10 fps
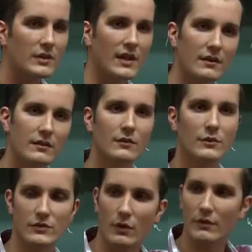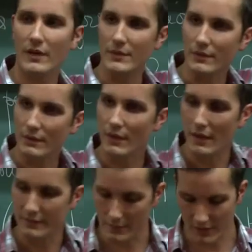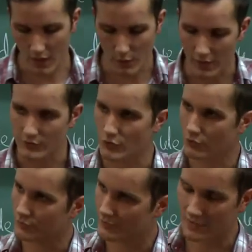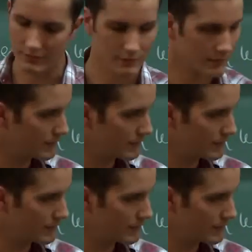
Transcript: we can resolve, I mean, Namikawa has shown that